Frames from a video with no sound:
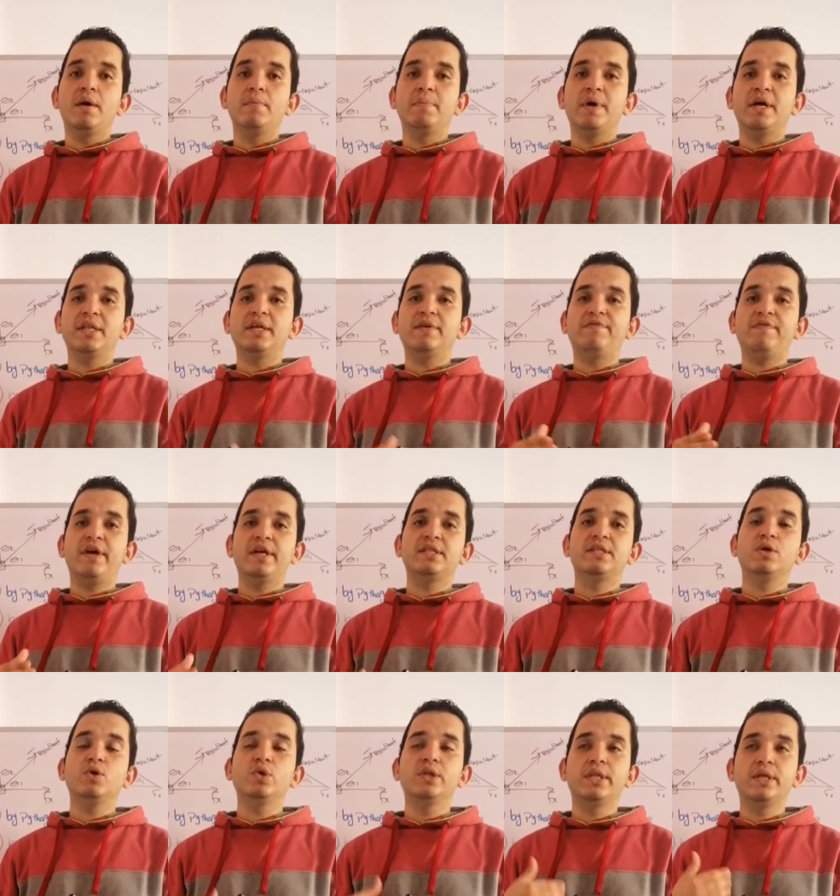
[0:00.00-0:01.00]
But if I
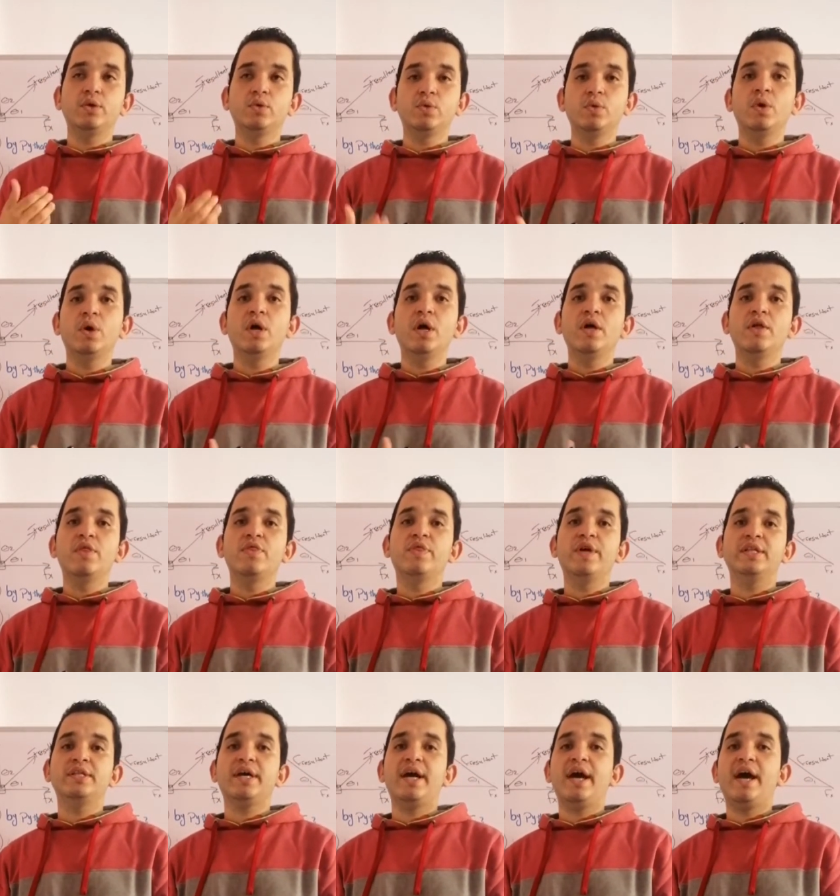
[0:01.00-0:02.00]
told you
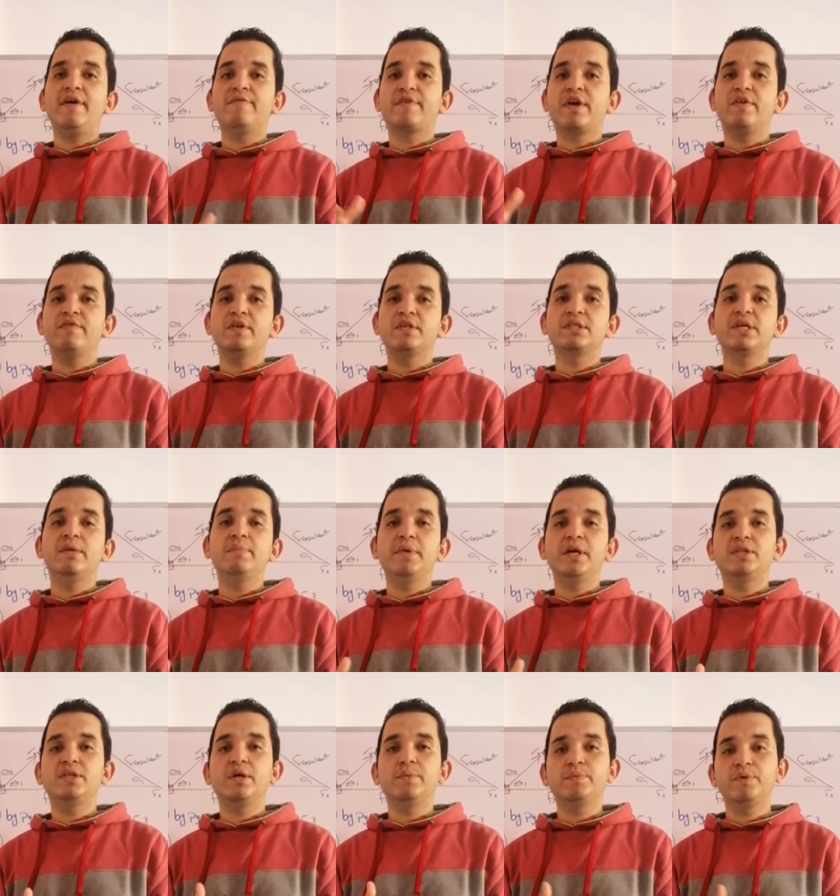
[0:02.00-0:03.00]
that I have covered 10
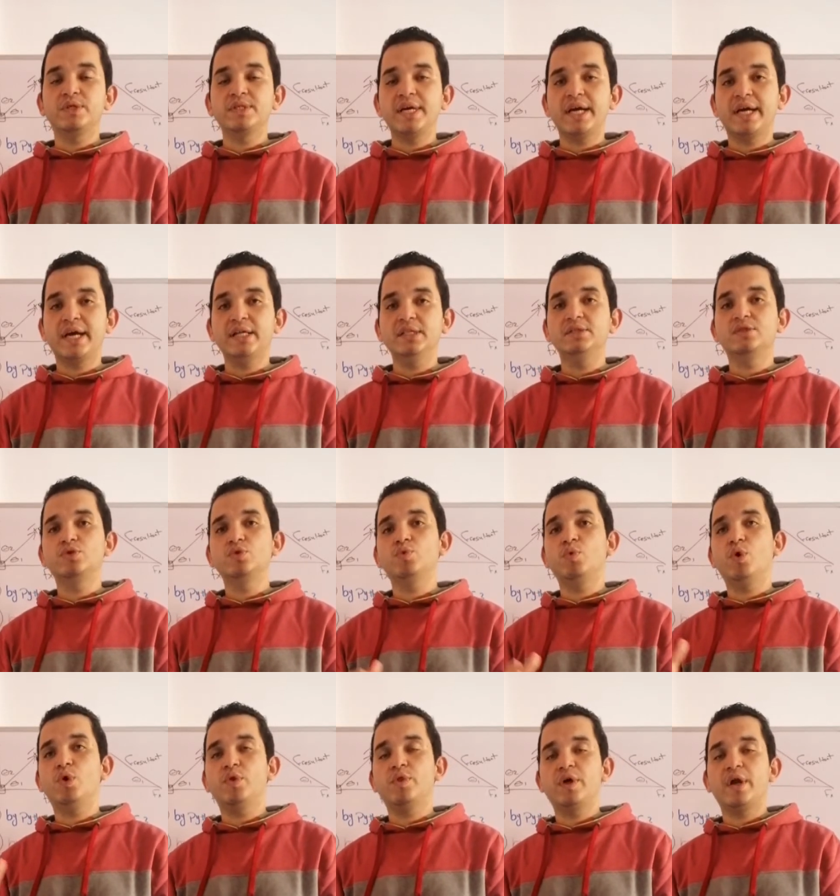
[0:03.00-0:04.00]
meters per second
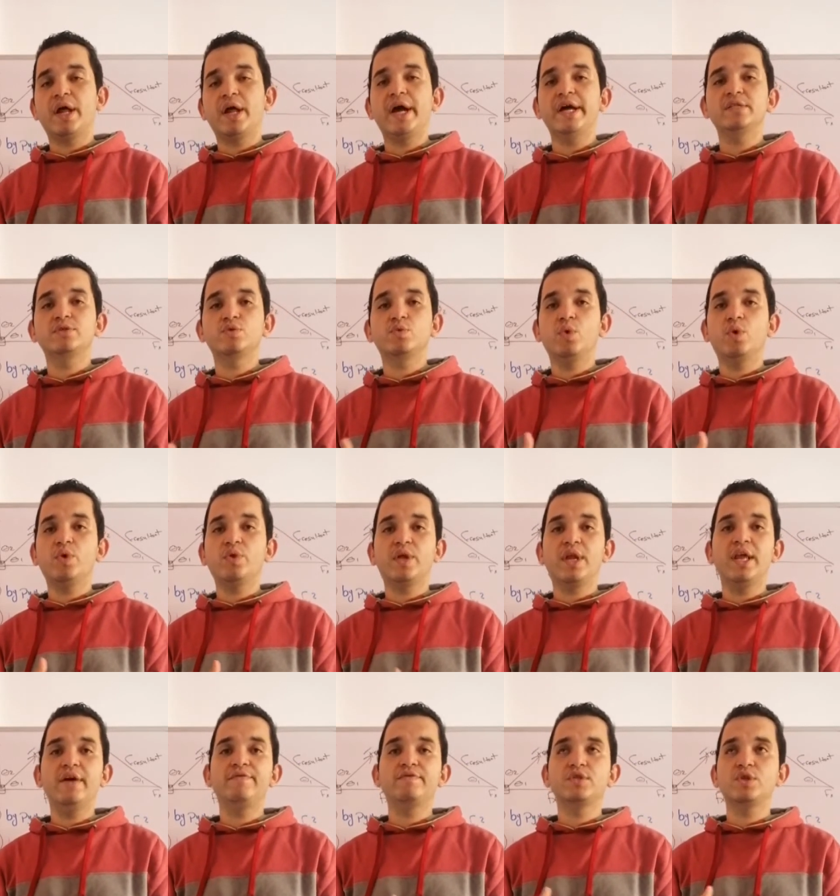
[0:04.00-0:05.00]
towards the right, towards the
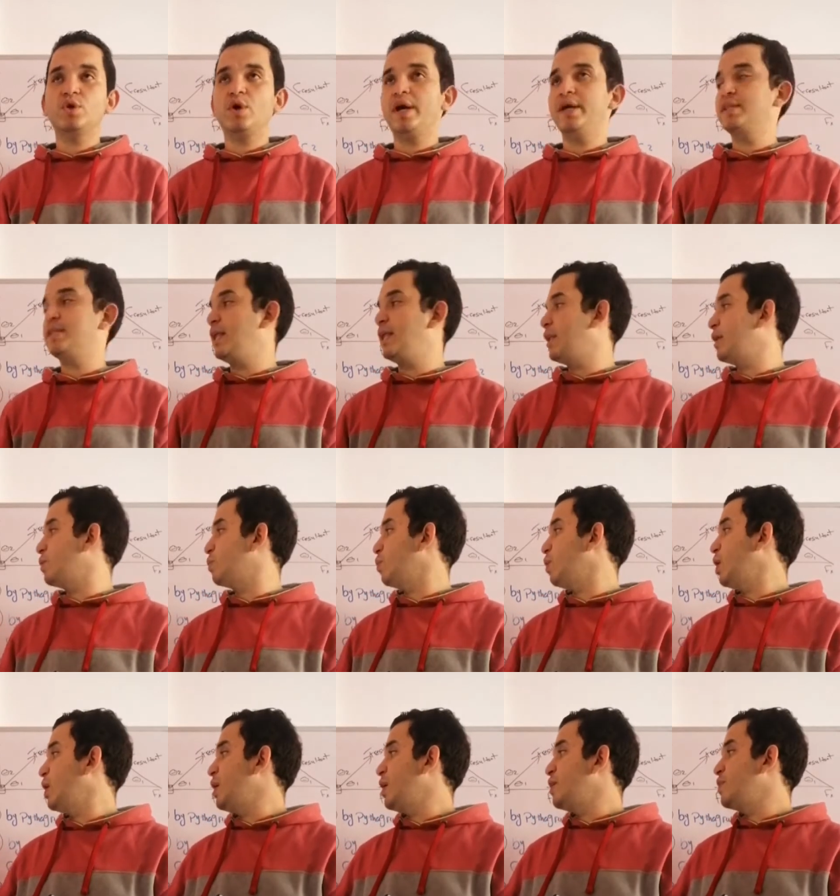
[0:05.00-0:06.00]
left, so I tell you
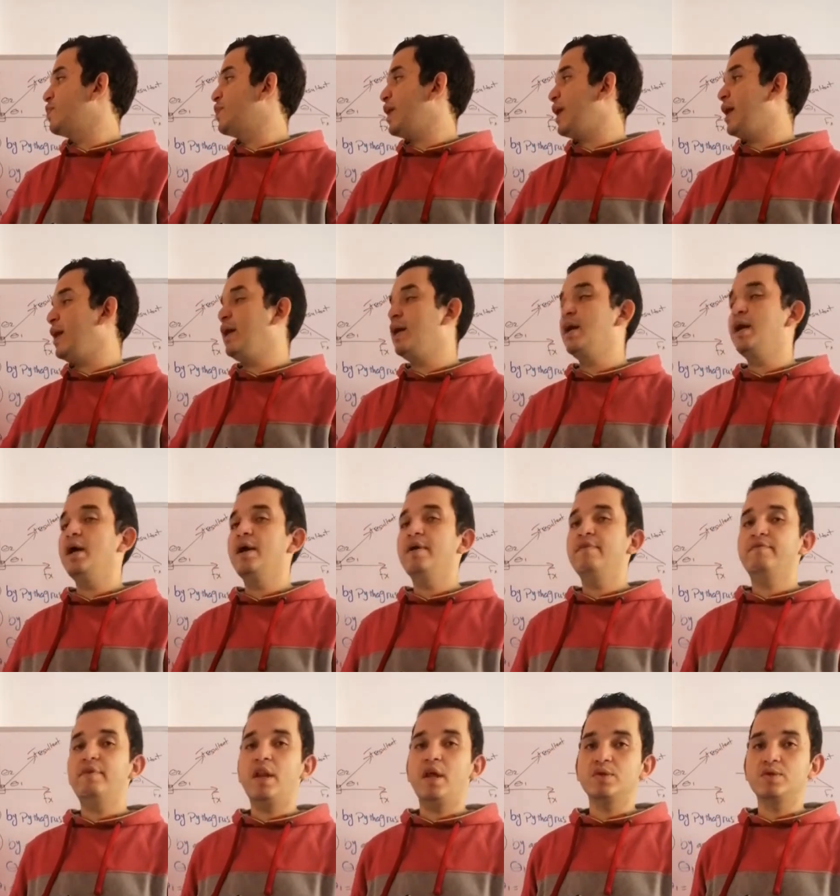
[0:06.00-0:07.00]
the
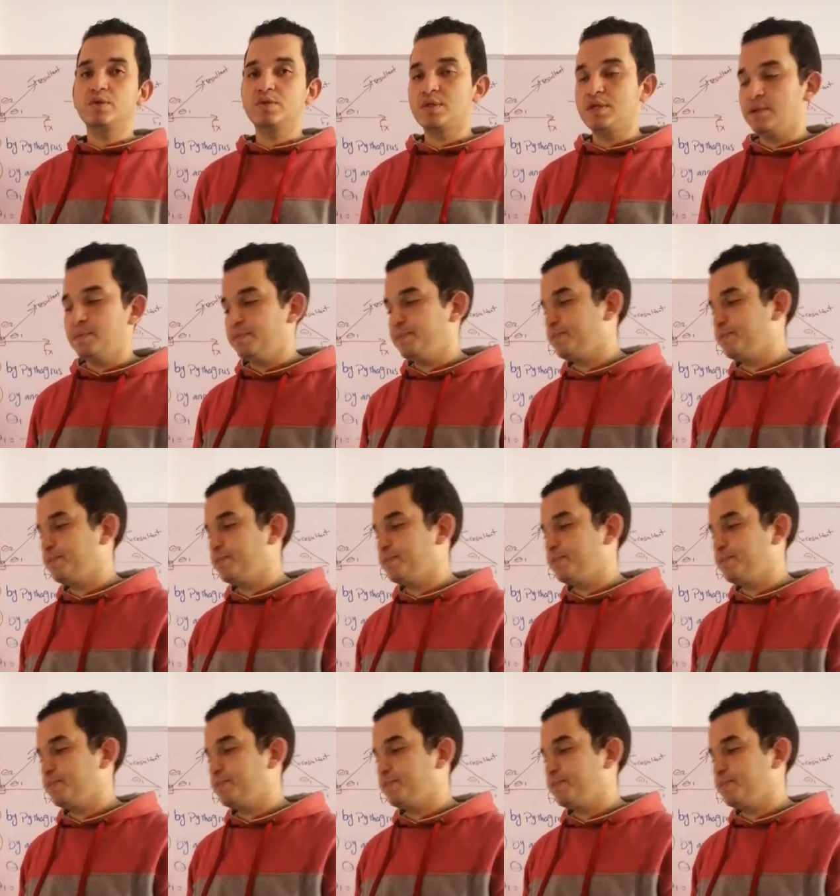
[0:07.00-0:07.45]
velocity.